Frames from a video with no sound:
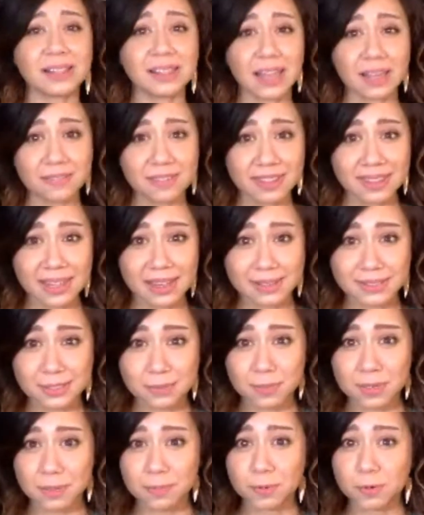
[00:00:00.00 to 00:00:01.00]

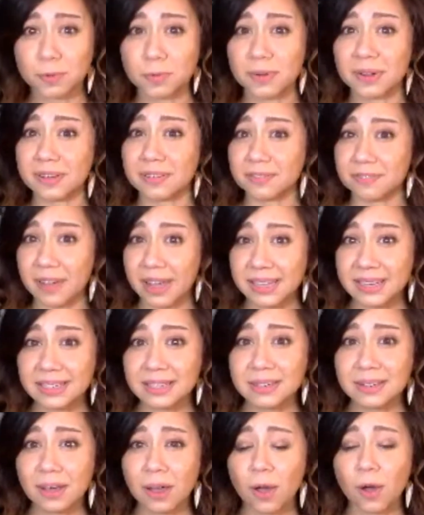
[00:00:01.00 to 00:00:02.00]
11,000 people were
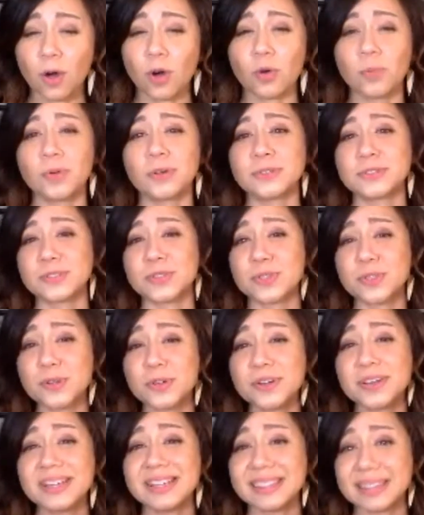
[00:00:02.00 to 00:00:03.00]
invited, almost
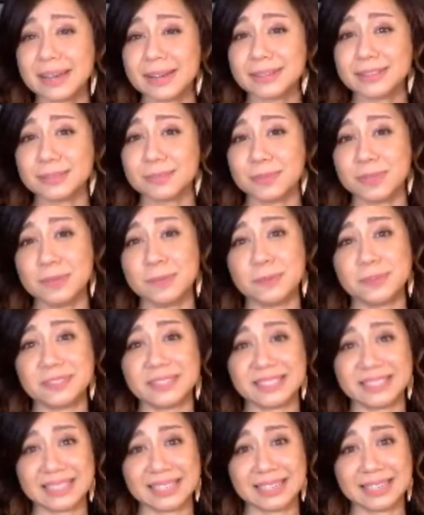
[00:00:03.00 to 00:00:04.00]
30,000 people
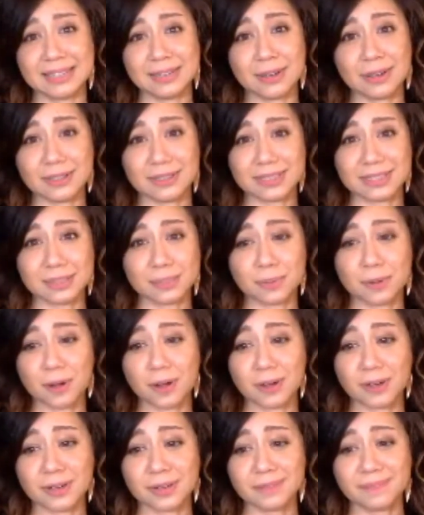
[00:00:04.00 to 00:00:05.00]
descended onto the
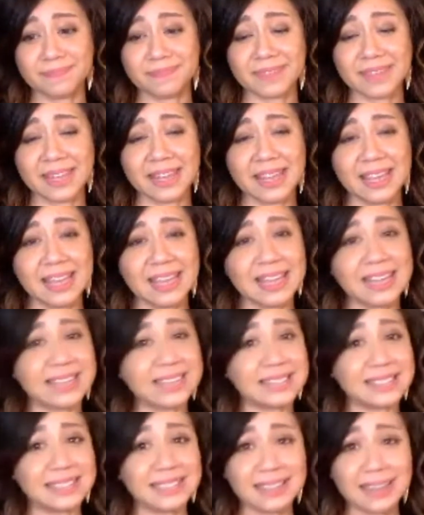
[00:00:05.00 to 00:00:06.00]
park.
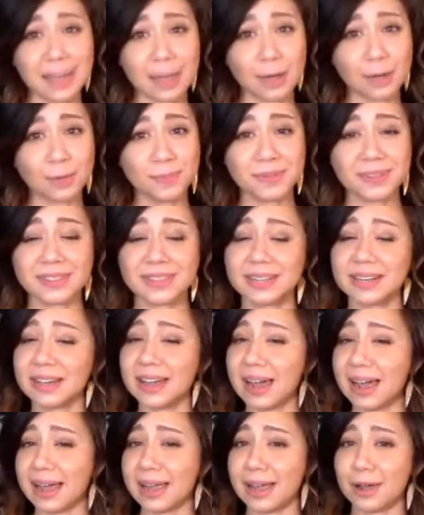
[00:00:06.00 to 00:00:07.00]
It didn't help that a
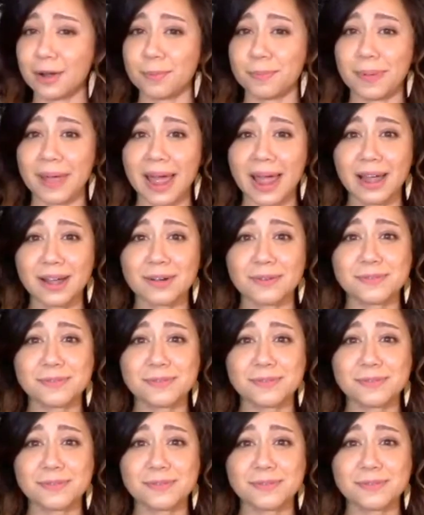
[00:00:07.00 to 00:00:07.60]
guy out back